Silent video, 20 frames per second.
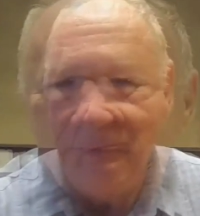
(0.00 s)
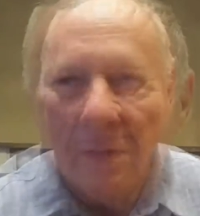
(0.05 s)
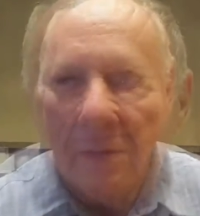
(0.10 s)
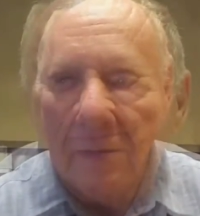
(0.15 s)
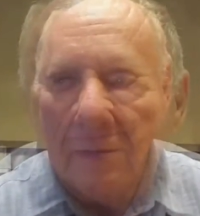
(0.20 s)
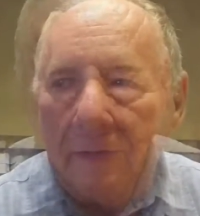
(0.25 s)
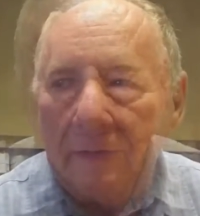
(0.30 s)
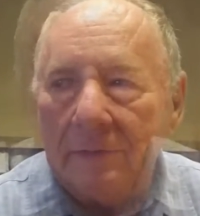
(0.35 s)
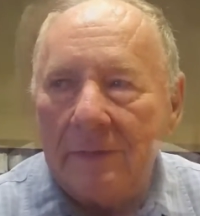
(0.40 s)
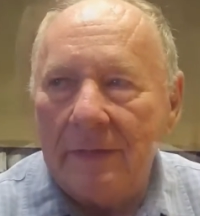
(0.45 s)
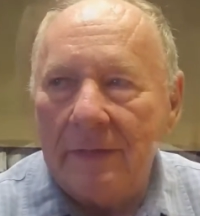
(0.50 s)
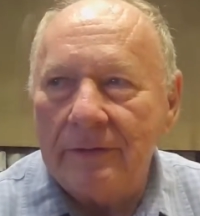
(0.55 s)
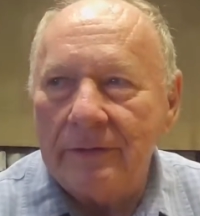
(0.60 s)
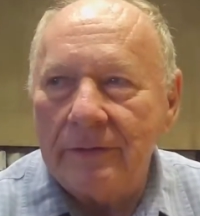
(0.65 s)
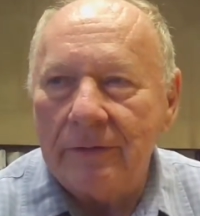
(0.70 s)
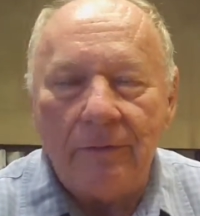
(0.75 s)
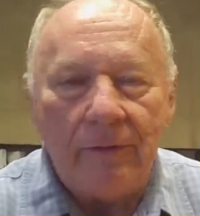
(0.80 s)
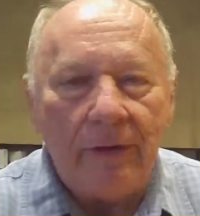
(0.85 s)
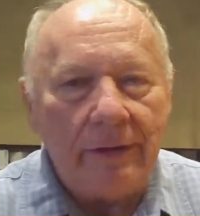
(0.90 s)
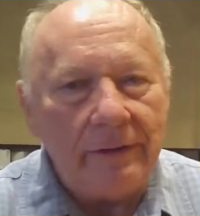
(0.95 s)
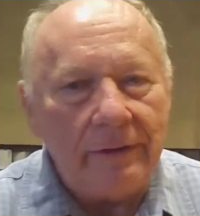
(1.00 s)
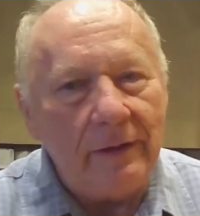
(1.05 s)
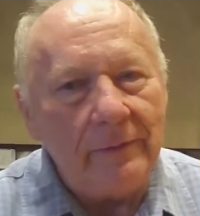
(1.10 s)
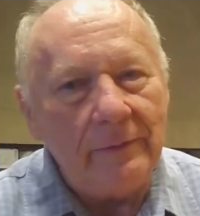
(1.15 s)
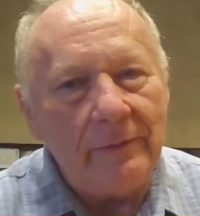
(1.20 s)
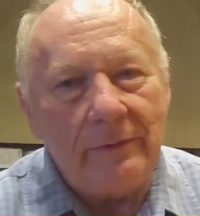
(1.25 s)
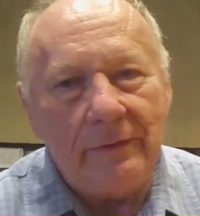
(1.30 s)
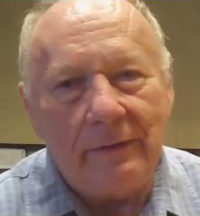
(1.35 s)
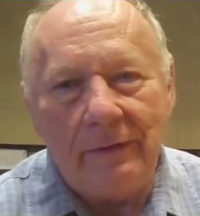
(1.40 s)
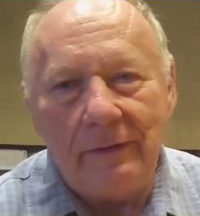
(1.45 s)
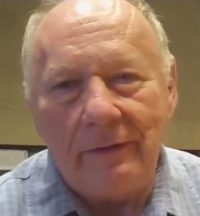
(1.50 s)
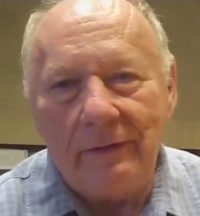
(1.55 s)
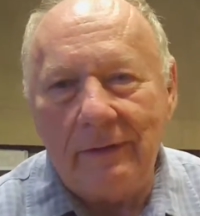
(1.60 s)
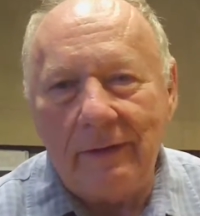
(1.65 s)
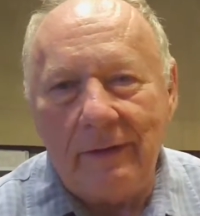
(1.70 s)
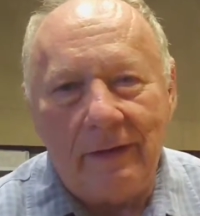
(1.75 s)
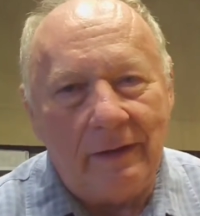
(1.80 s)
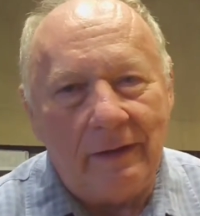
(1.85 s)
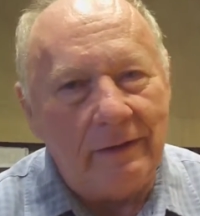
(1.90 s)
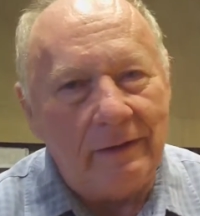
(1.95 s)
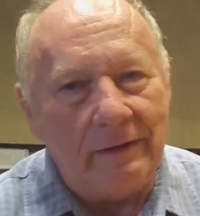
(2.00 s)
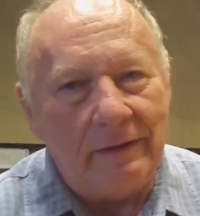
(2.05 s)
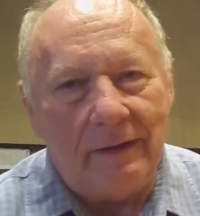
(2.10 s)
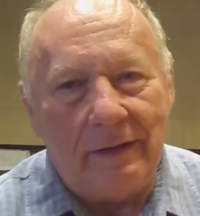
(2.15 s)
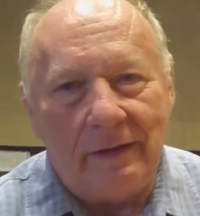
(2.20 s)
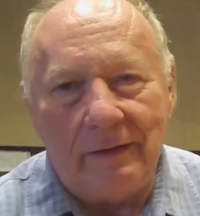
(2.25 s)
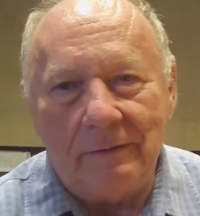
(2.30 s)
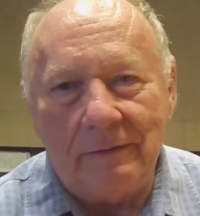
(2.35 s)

But I think it's a great neighborhood, and uh,